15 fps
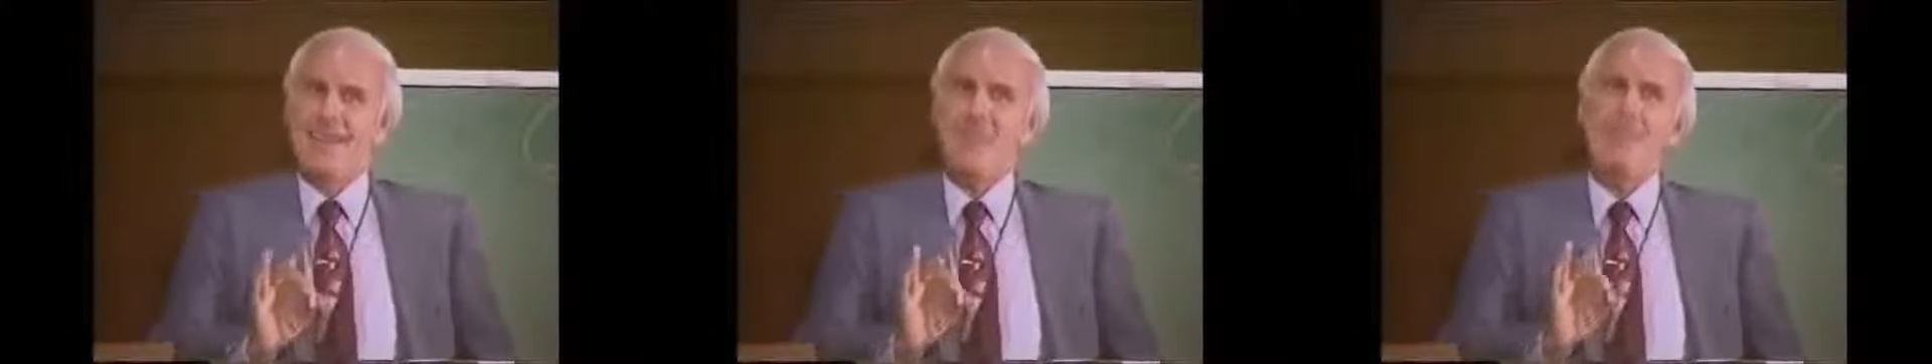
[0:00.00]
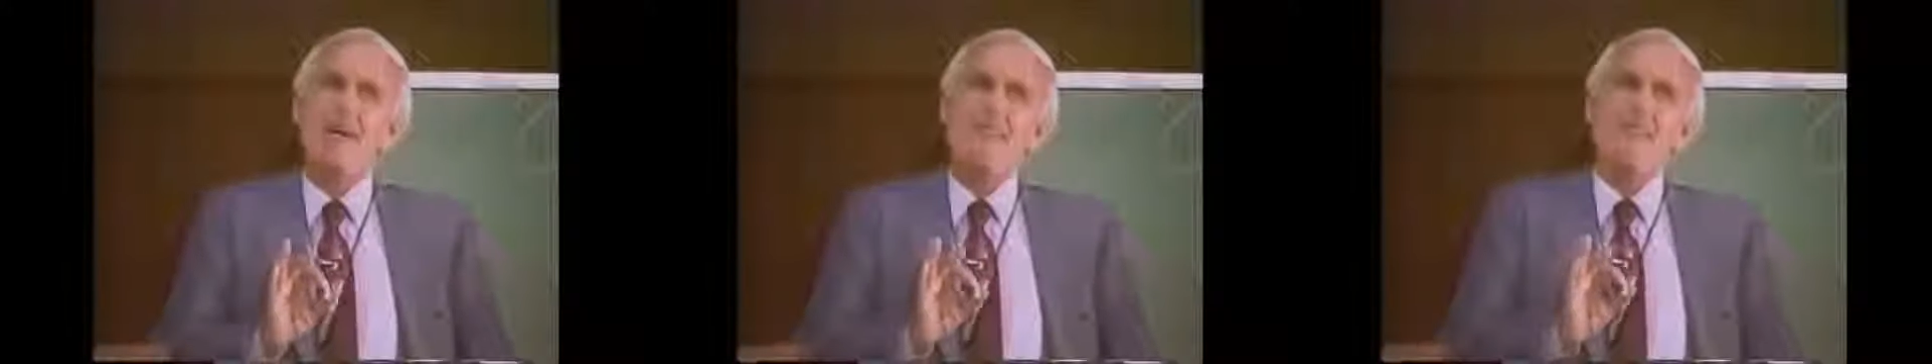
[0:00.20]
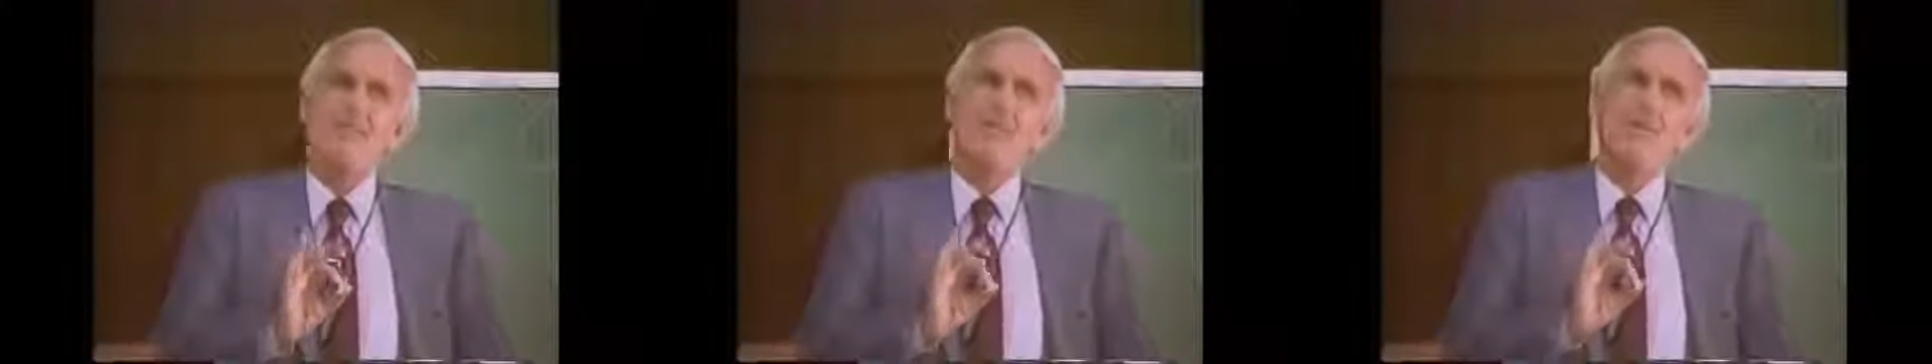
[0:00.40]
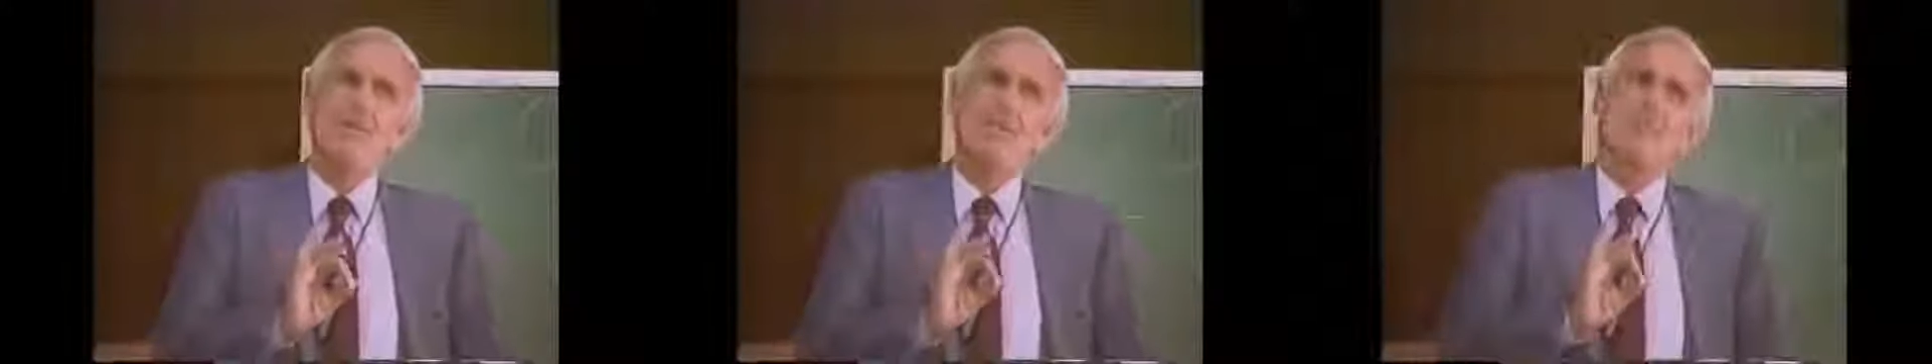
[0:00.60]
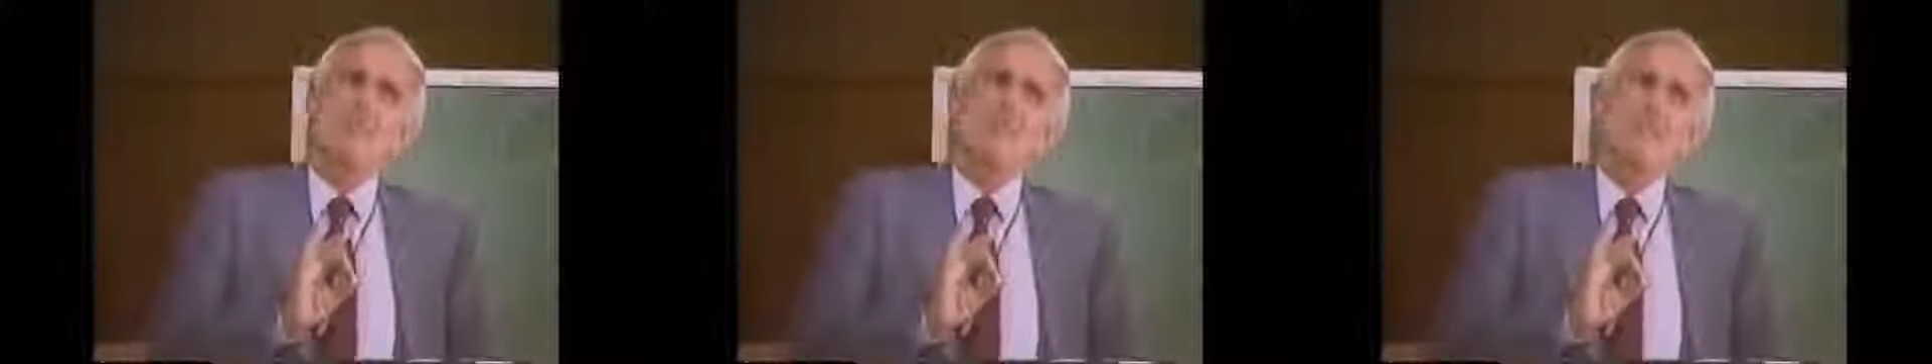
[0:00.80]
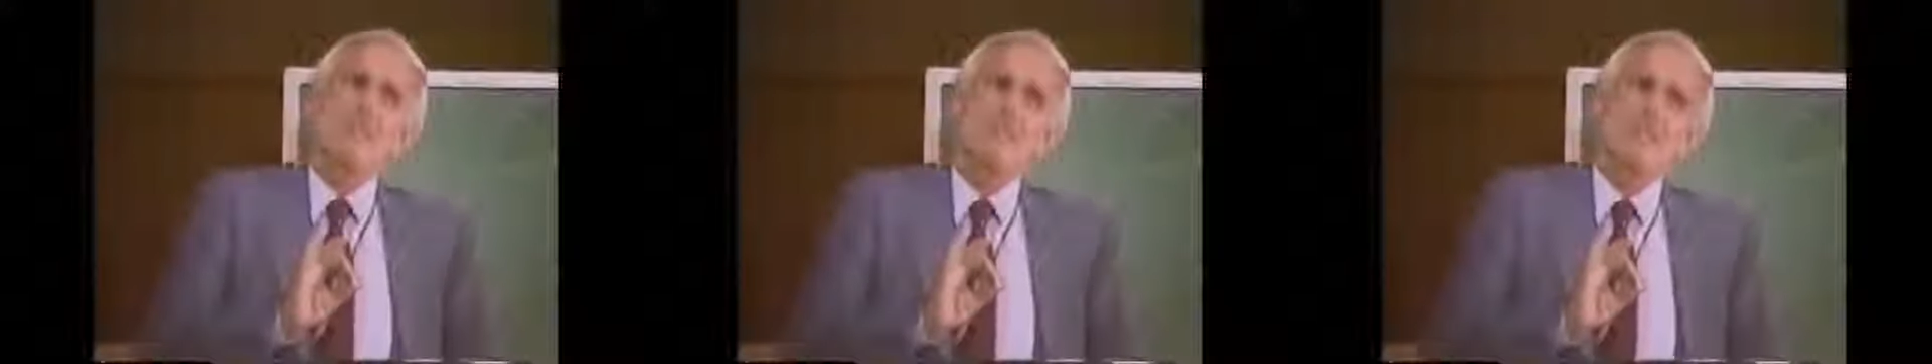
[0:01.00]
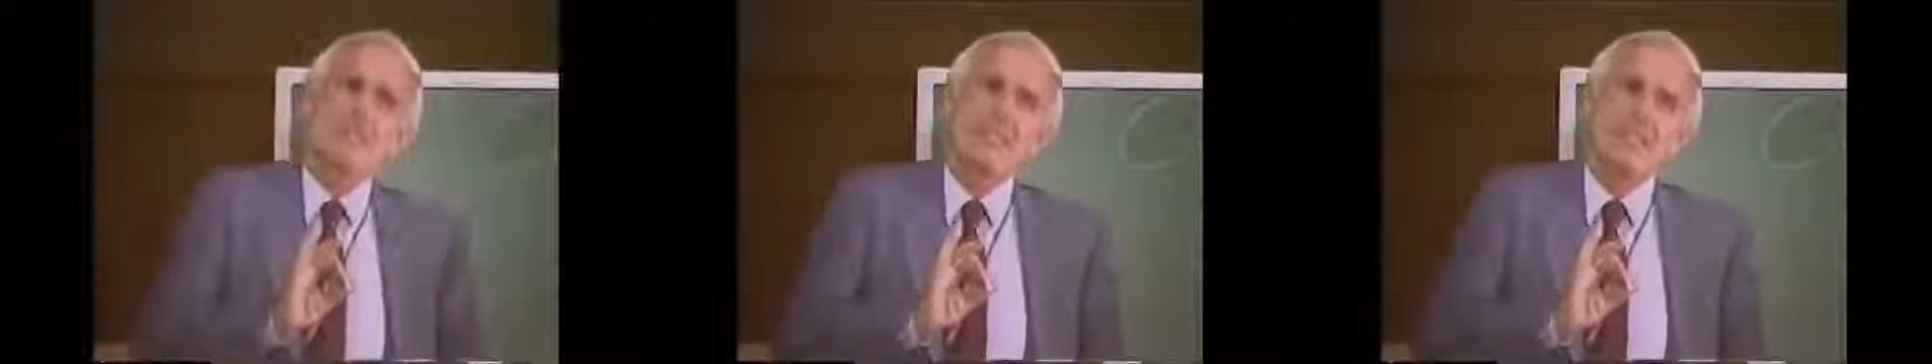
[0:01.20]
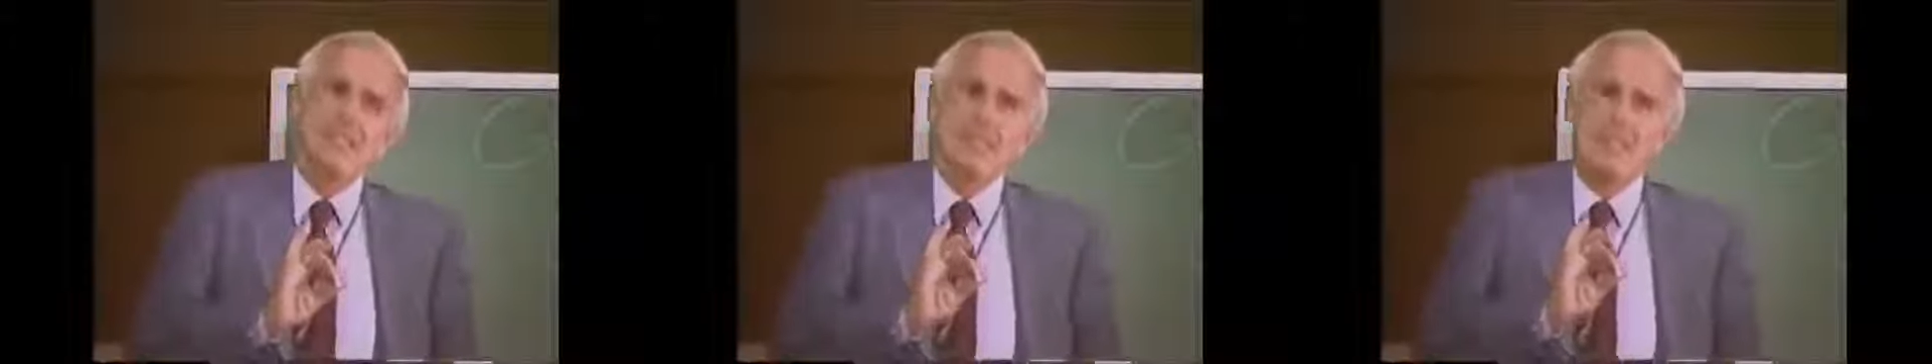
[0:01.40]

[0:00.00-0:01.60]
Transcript: That might be one of the most